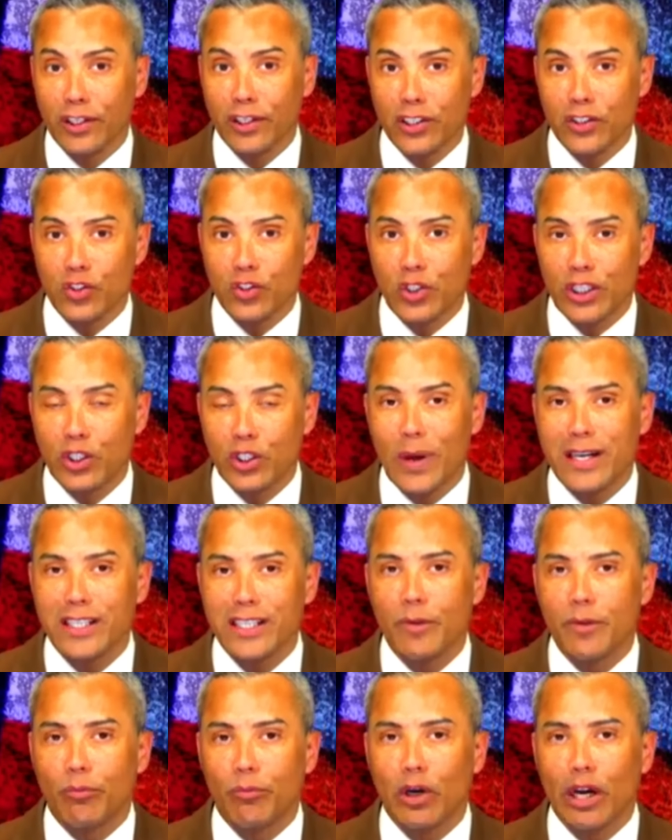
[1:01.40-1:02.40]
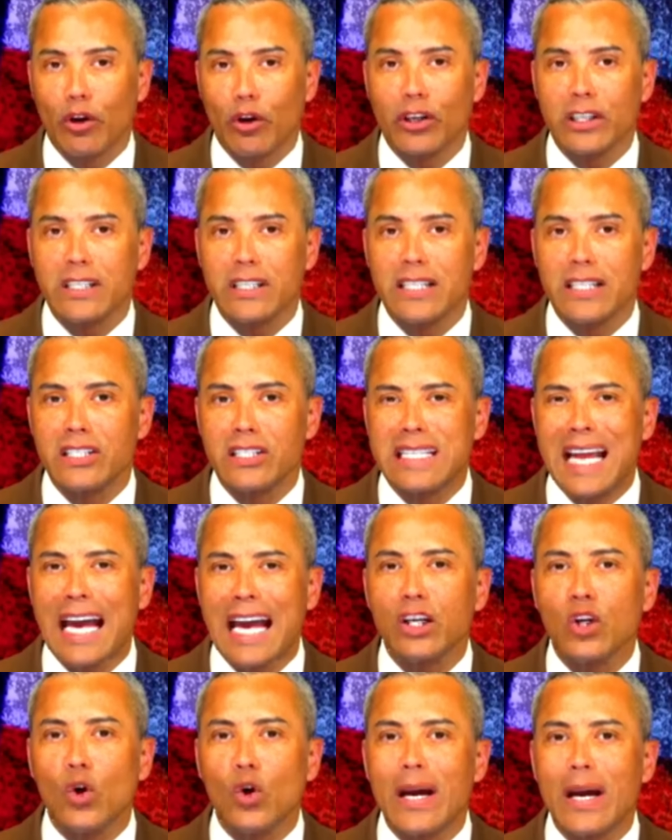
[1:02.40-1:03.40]
as we all continue to see how
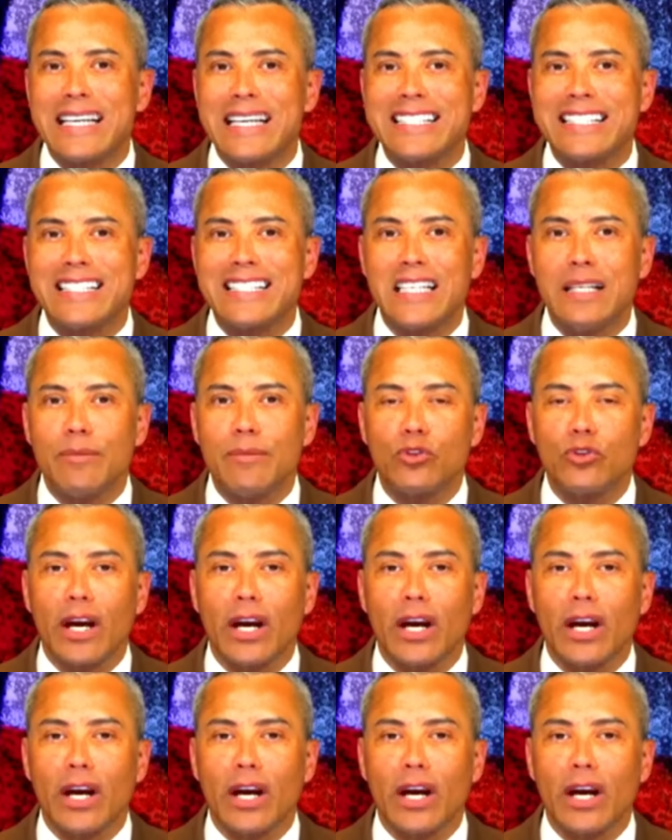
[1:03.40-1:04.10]
this relationship